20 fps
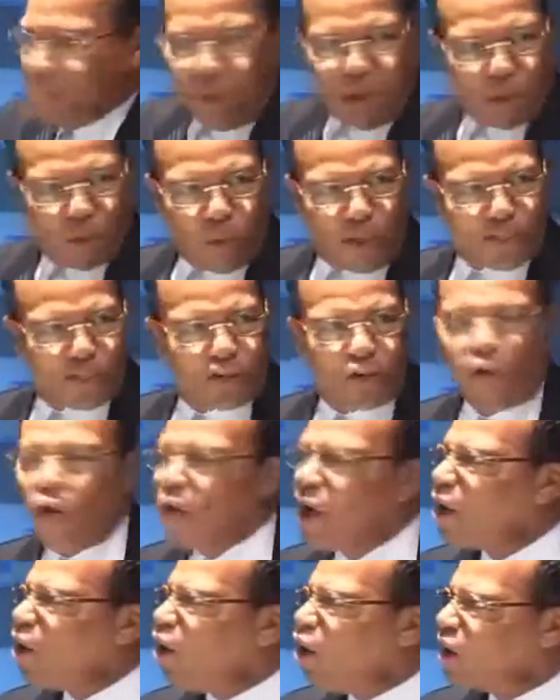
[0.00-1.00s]
But what's
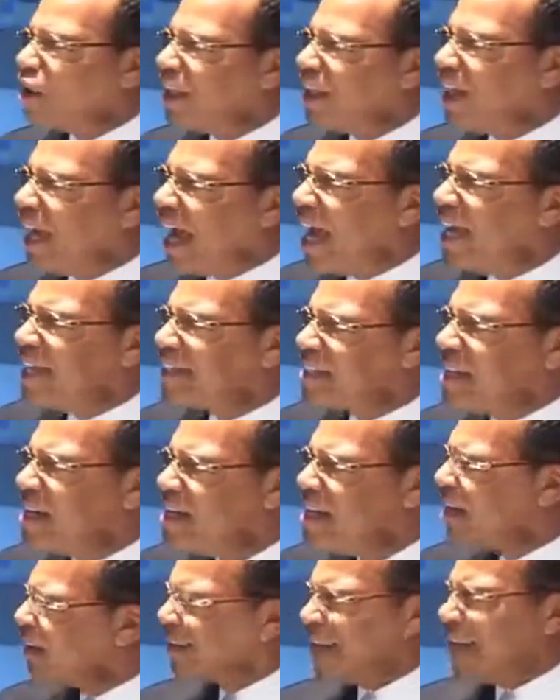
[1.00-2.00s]
going on in
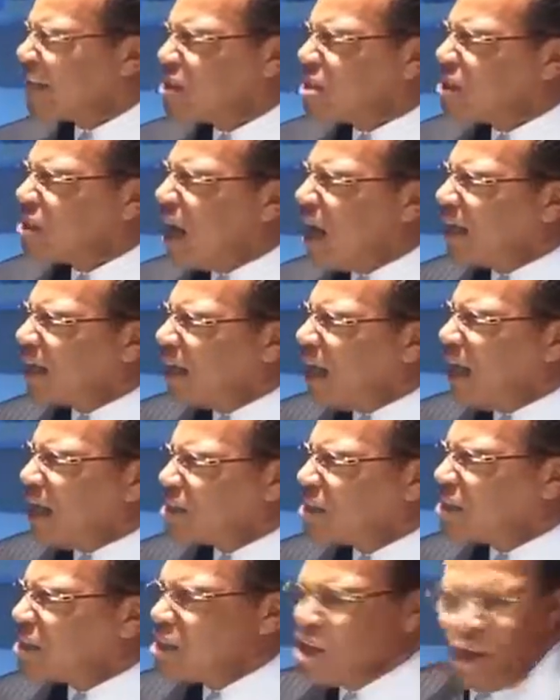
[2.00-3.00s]
Haiti, that's not
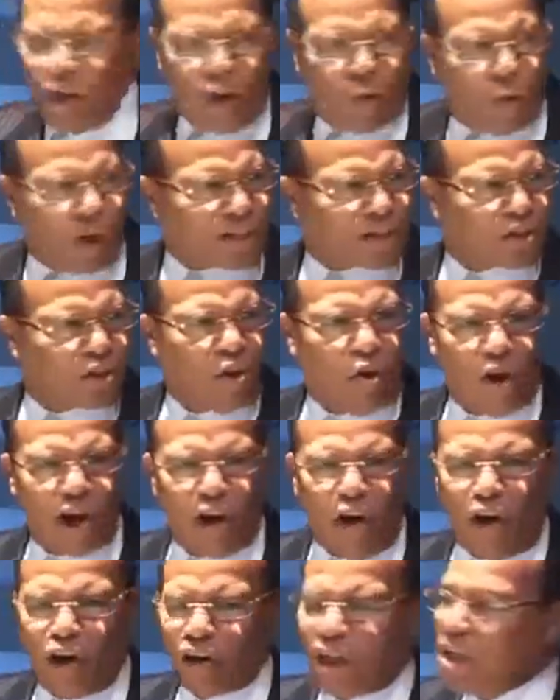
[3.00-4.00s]
us. What's
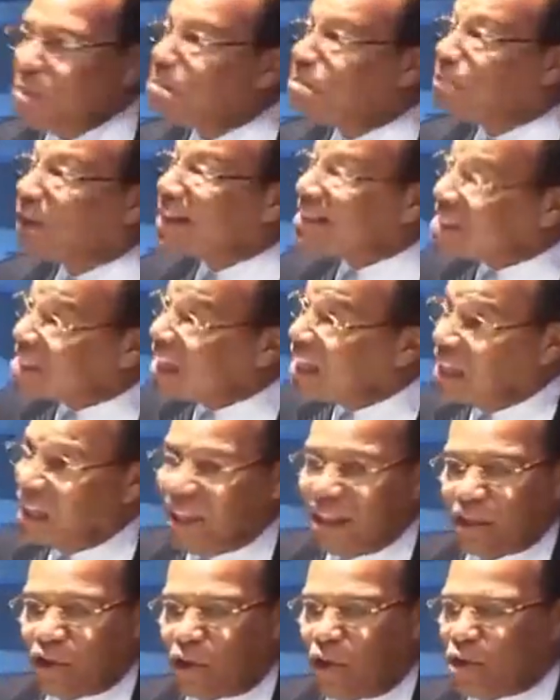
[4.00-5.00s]
going on in
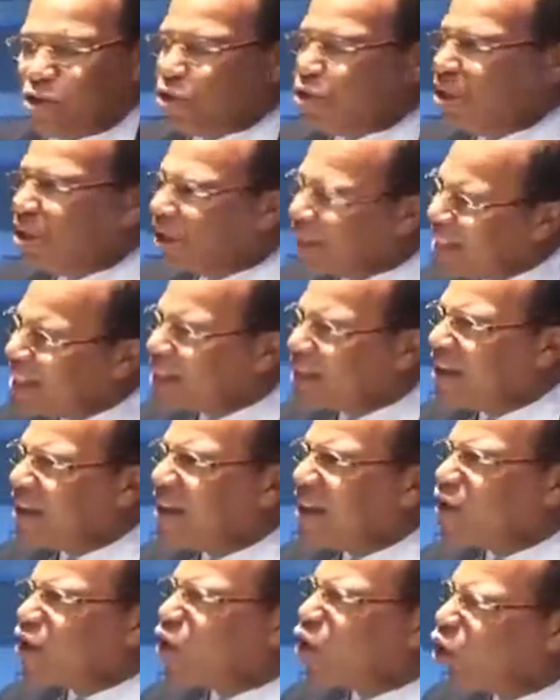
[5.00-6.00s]
Brazil, in Costa Rica,
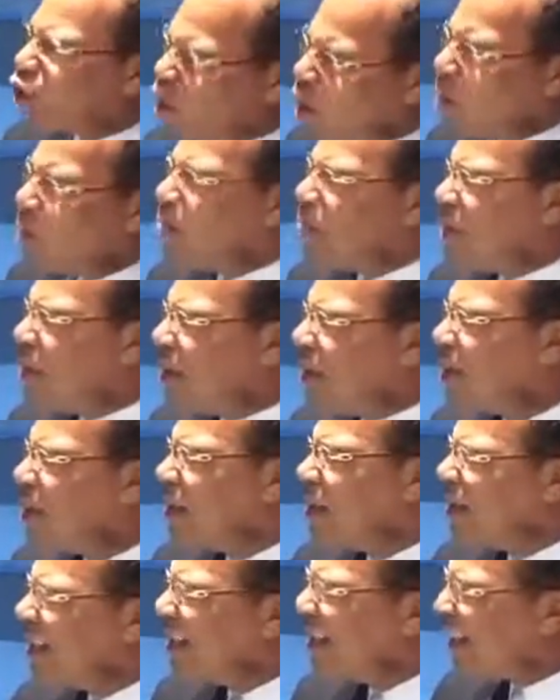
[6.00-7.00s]
in Colombia,
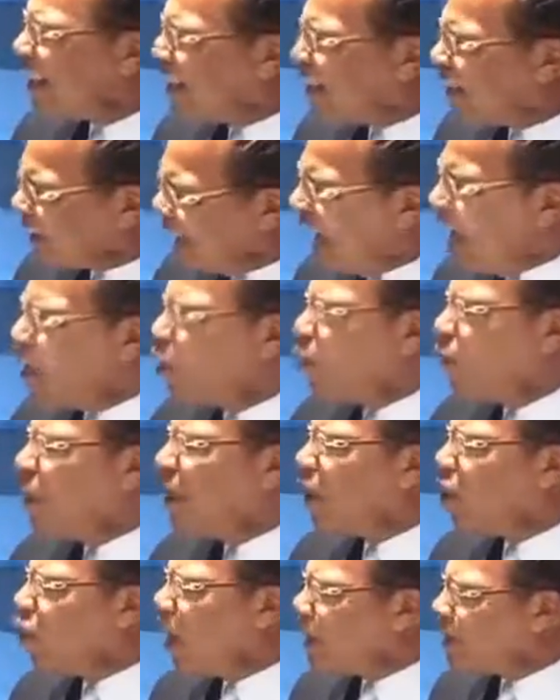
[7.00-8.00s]
in Nicaragua,
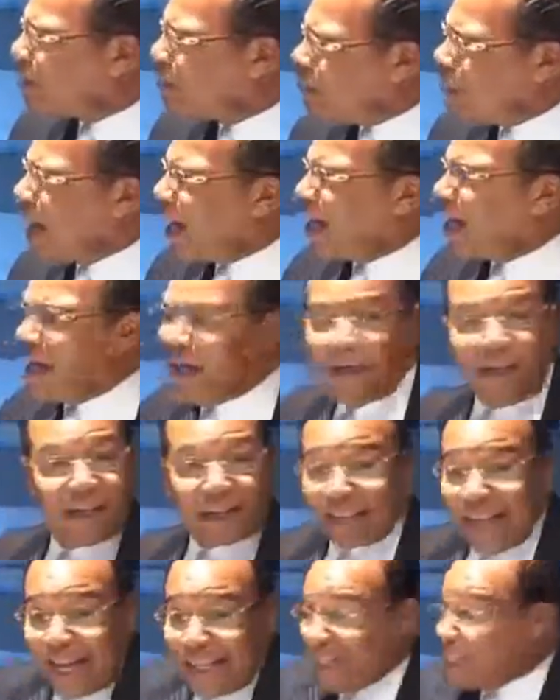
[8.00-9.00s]
in Guatemala,
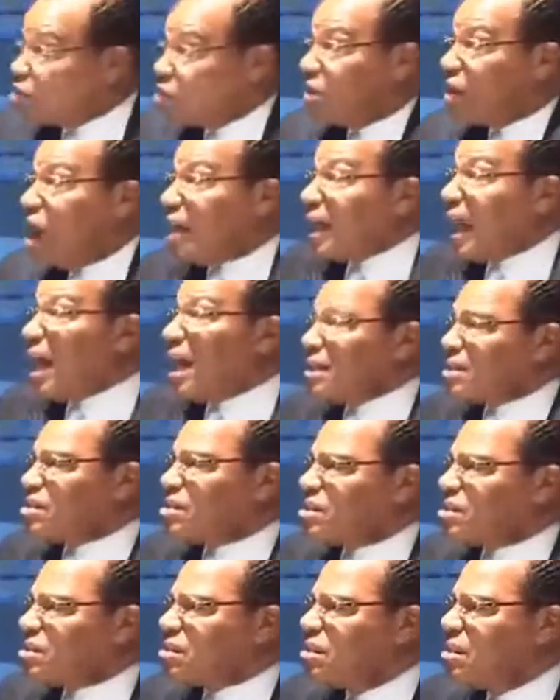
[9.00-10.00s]
that is not
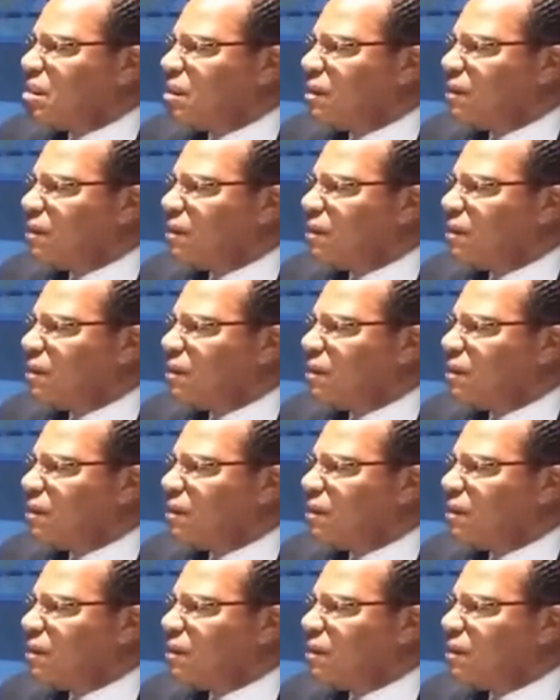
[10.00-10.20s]
us.